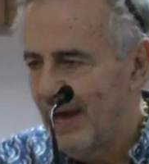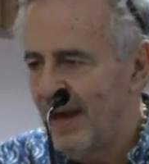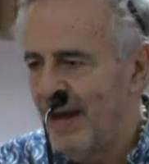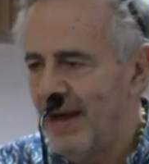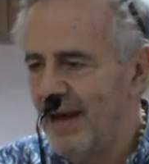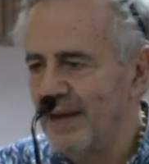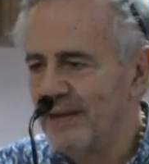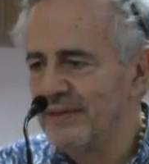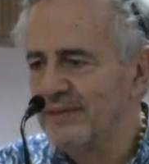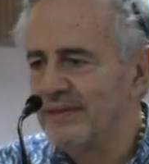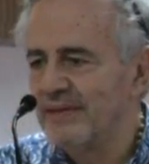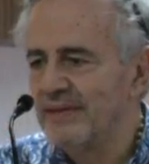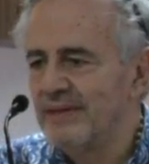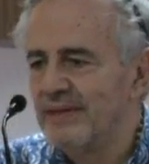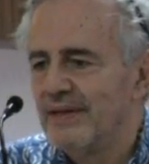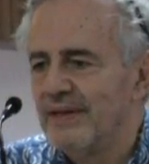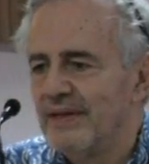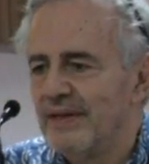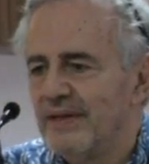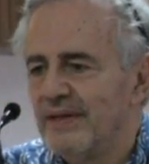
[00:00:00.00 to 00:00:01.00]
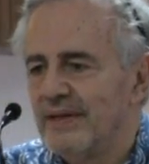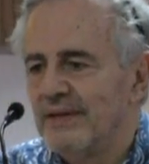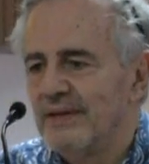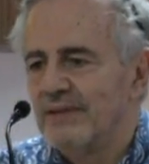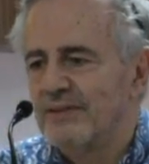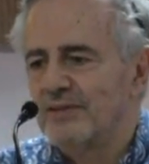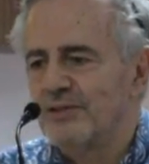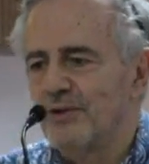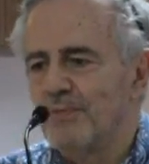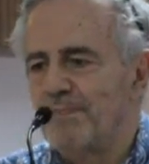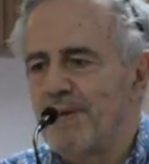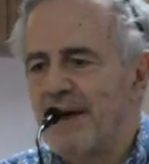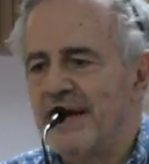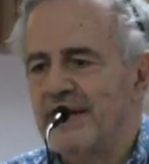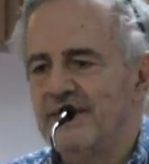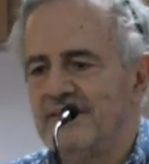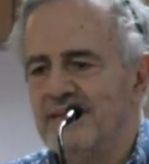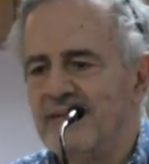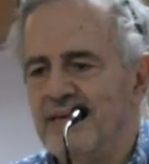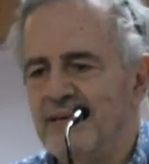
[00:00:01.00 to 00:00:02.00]
and so
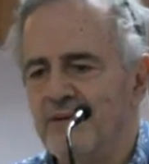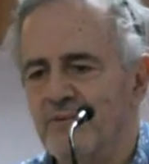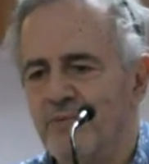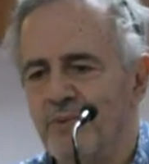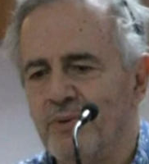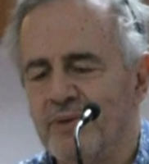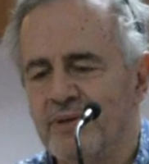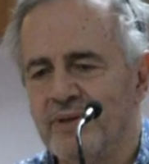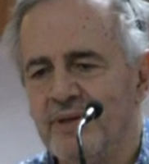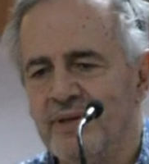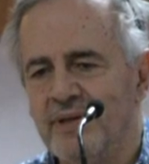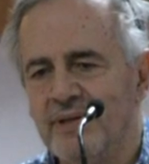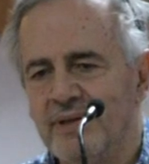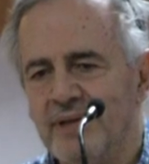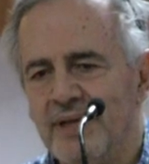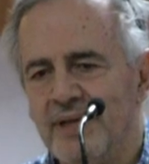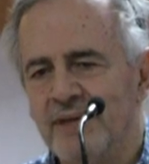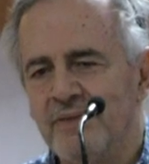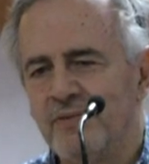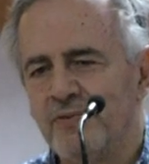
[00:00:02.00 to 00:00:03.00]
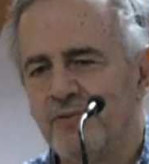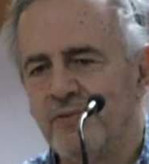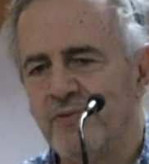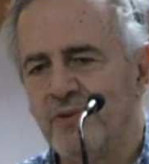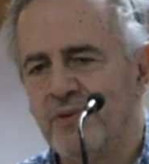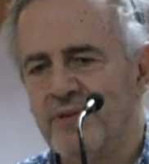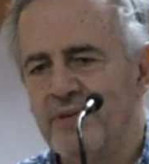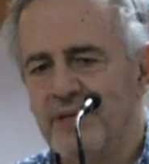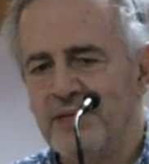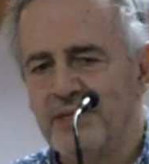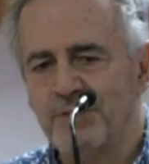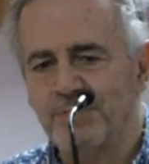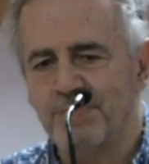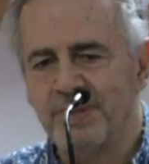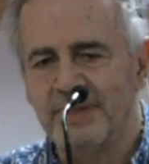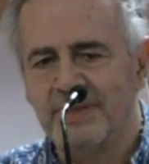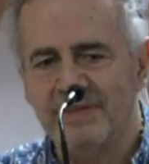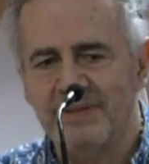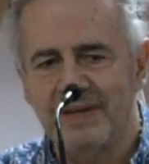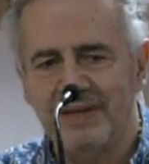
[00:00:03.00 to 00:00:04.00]
Bakhtin, what he, in, for these
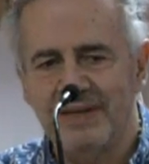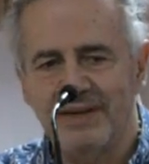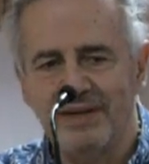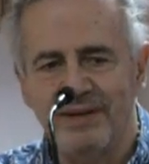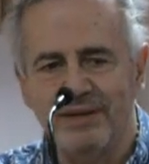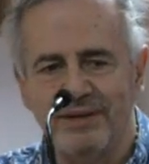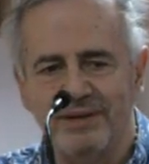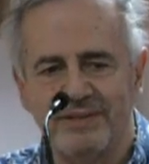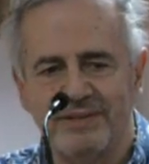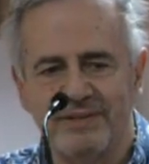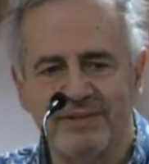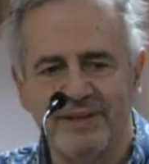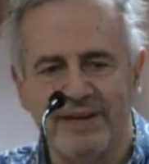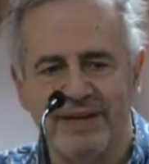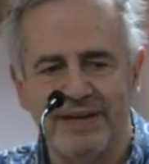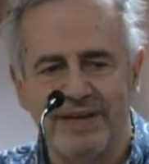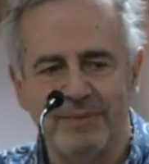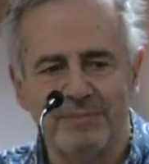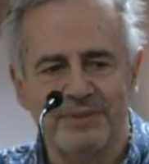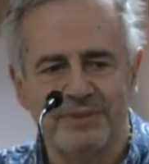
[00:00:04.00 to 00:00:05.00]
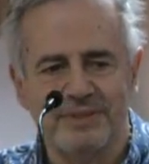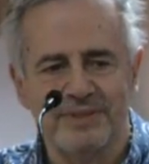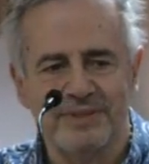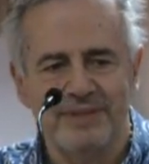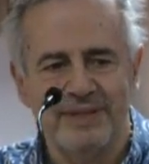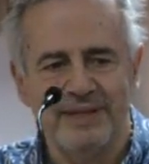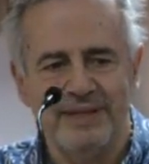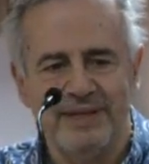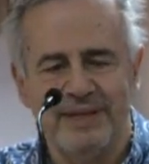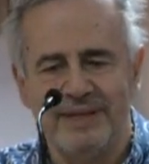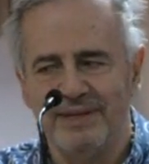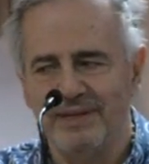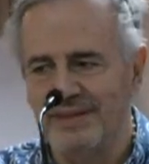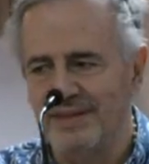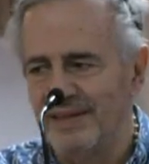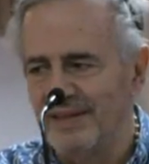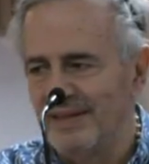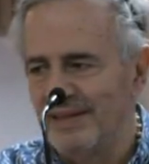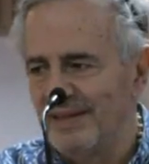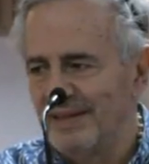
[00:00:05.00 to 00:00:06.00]
particular times in
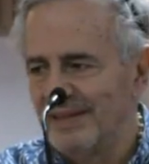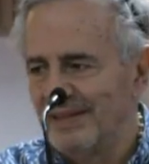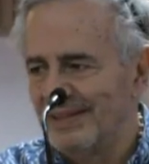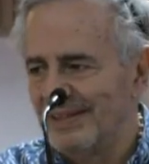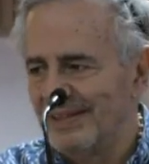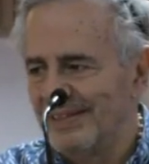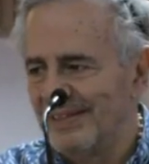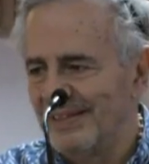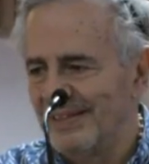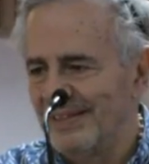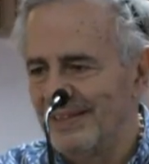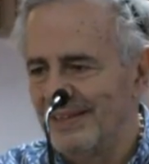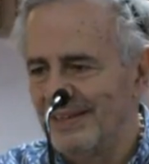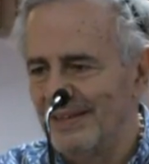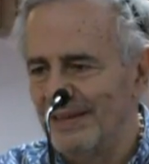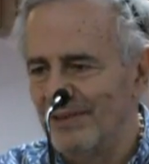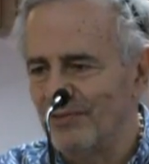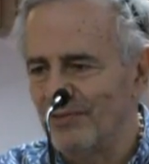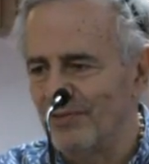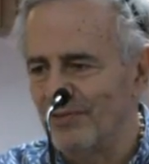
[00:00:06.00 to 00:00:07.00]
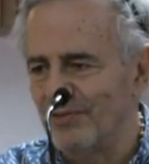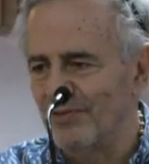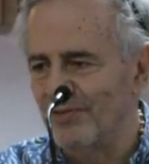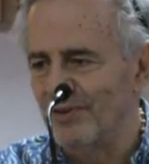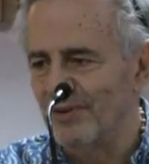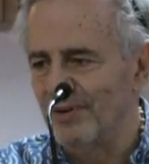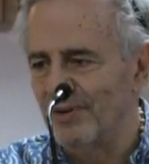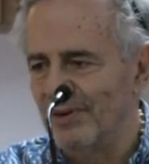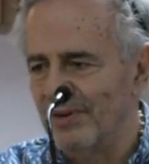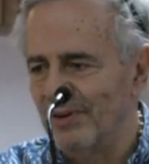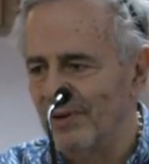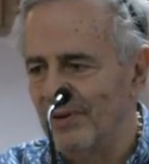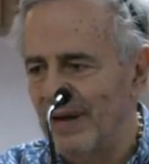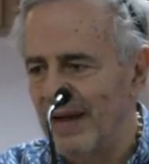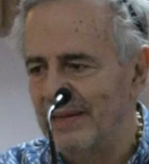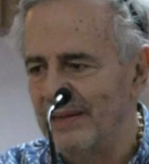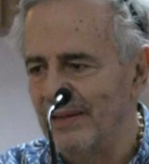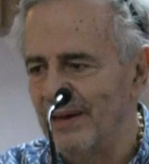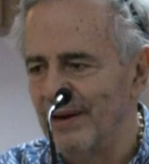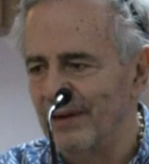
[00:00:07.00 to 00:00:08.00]
literature
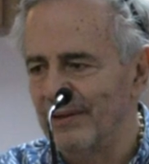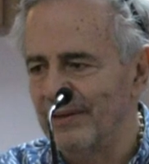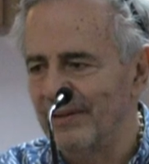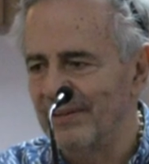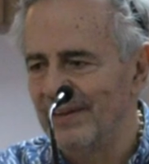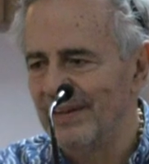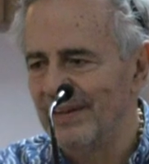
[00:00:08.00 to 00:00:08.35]
and art